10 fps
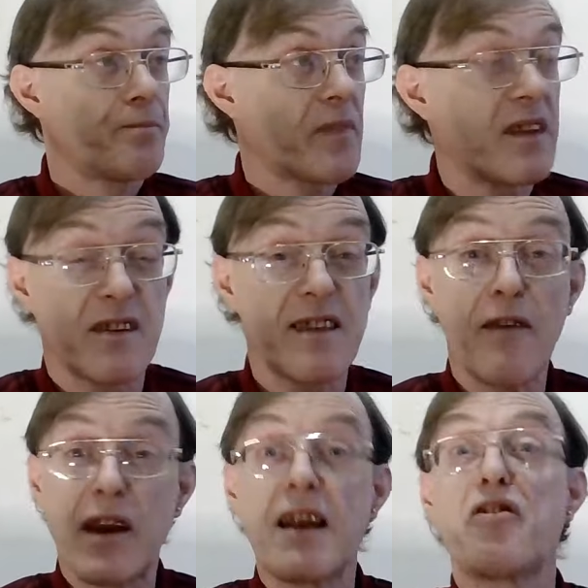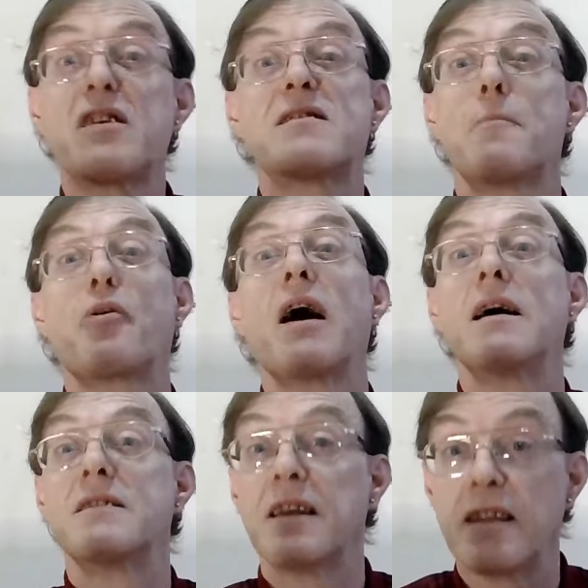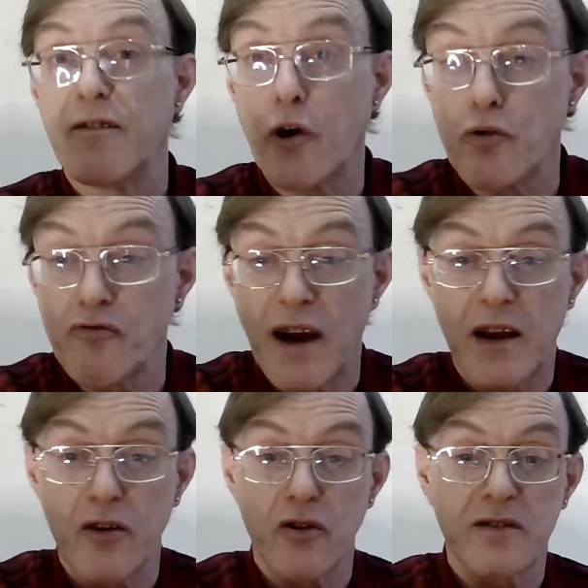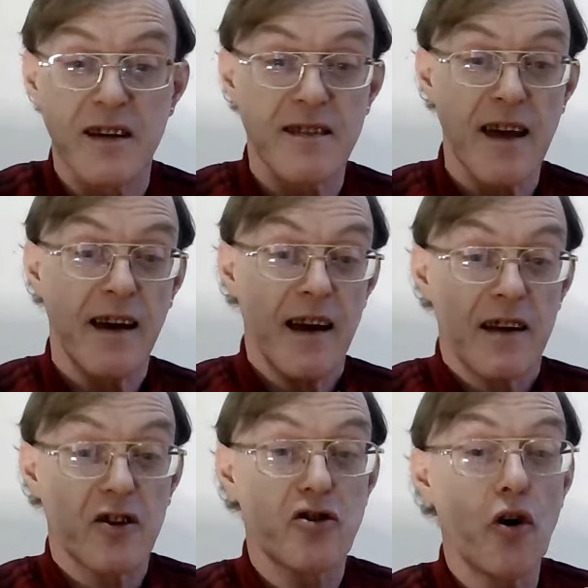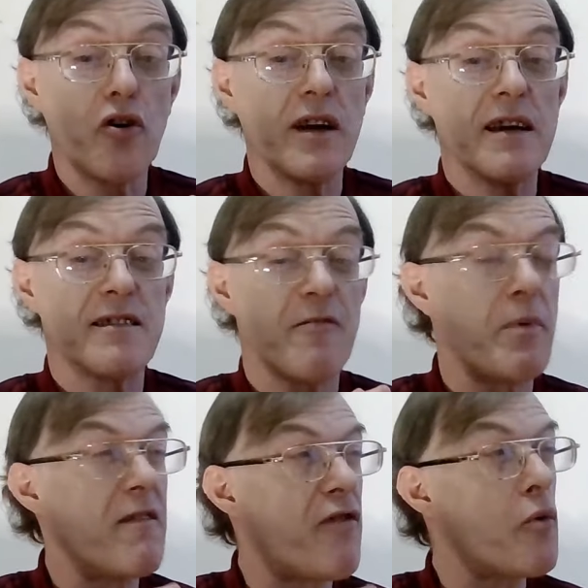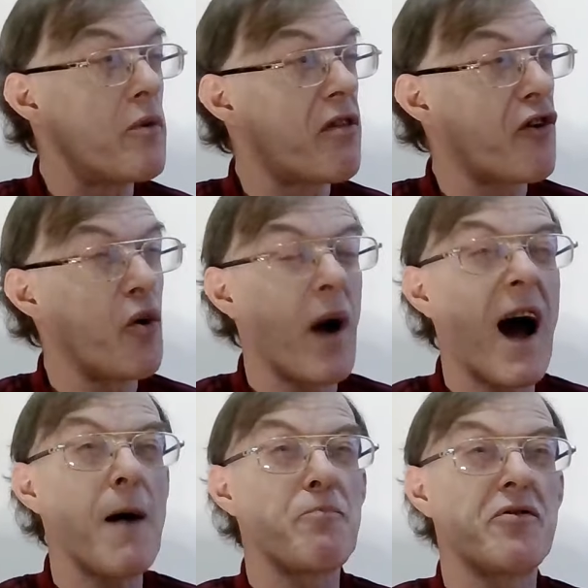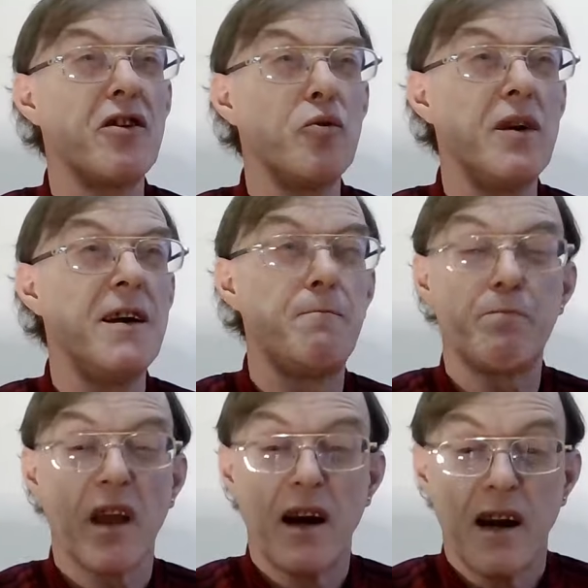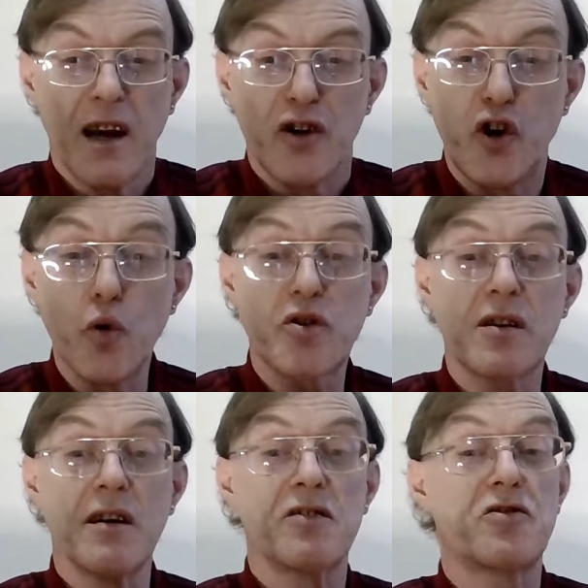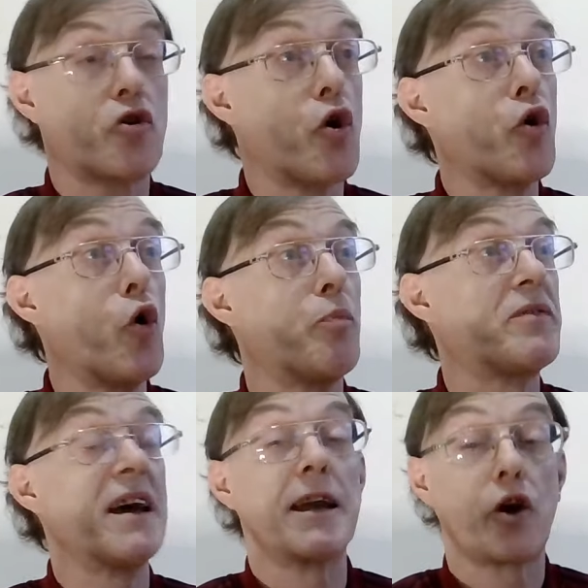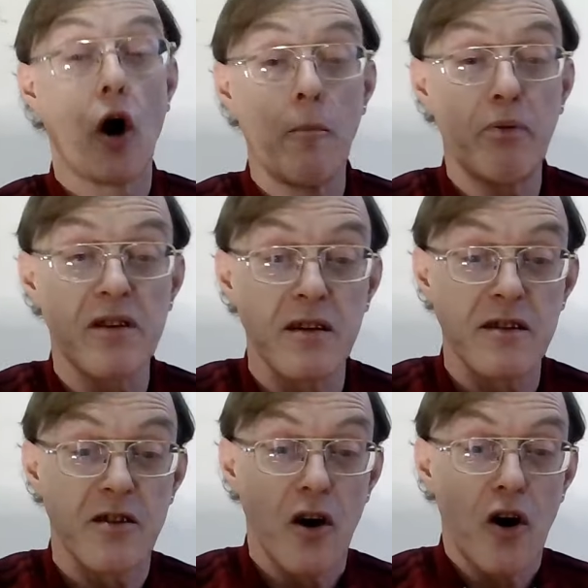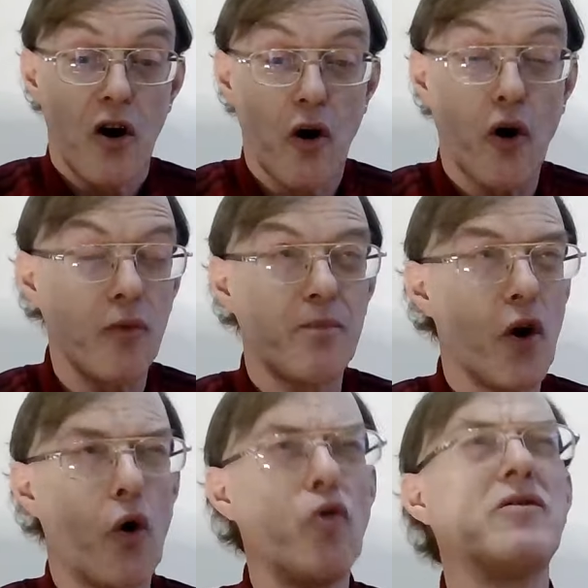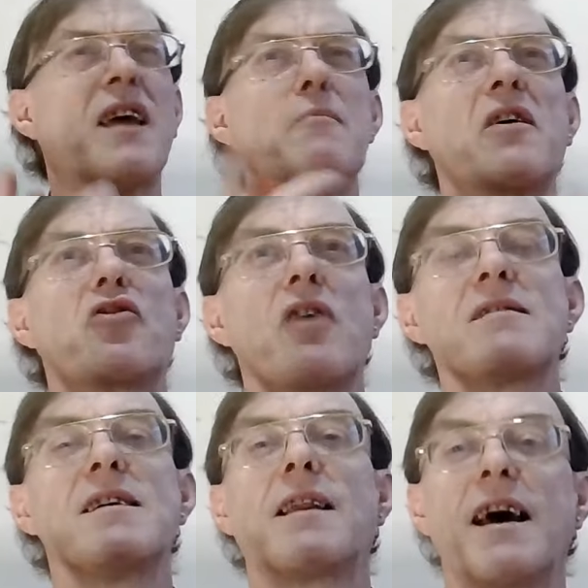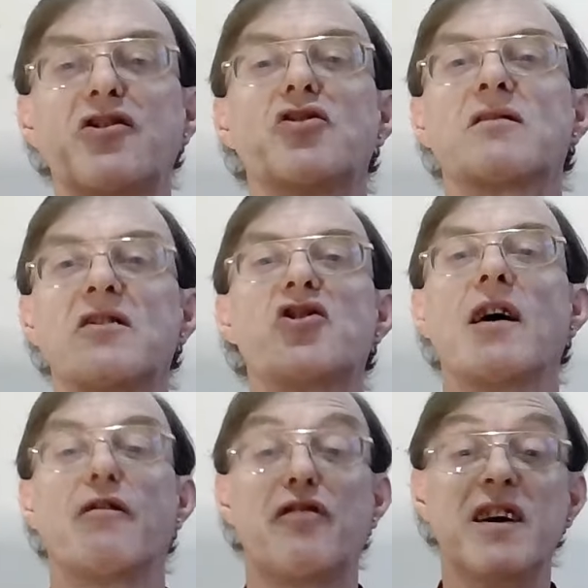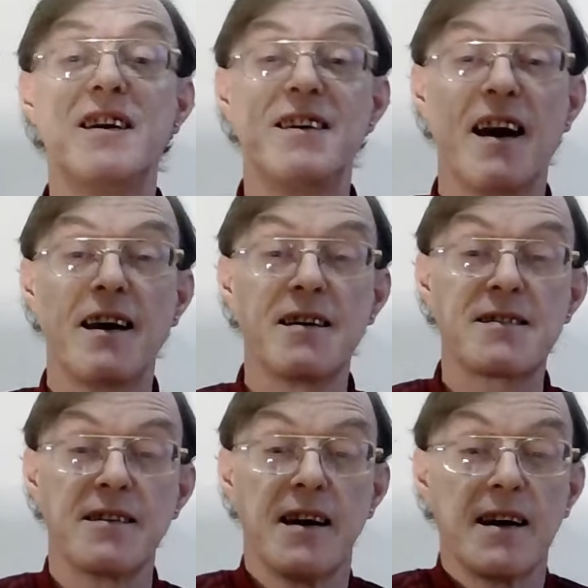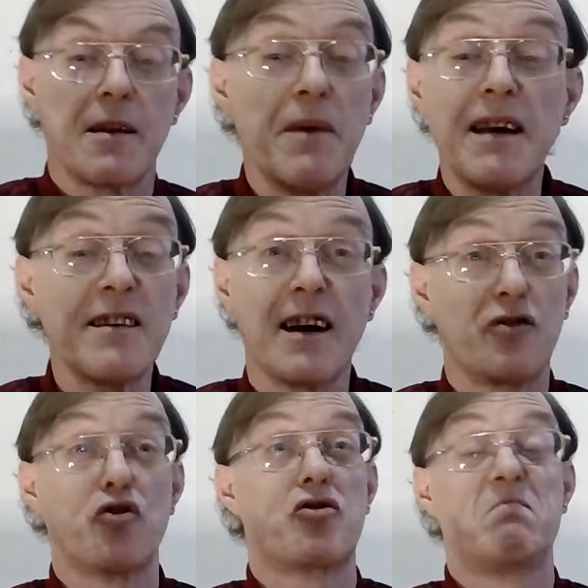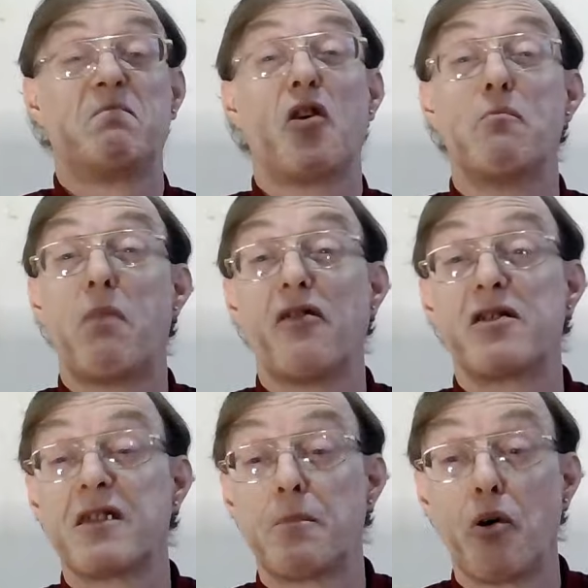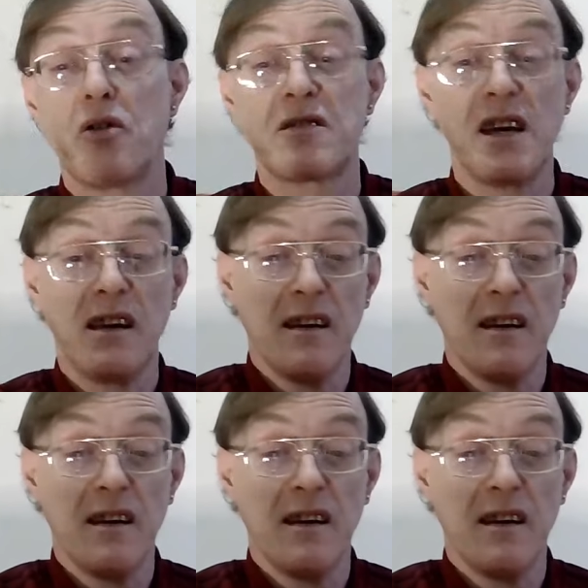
There's never anything surprising in the voting records, is there? The Tories have been voting through absolutely useless, corrupt, incompetent or undemocratic legislature for years. The media just don't bother to report it.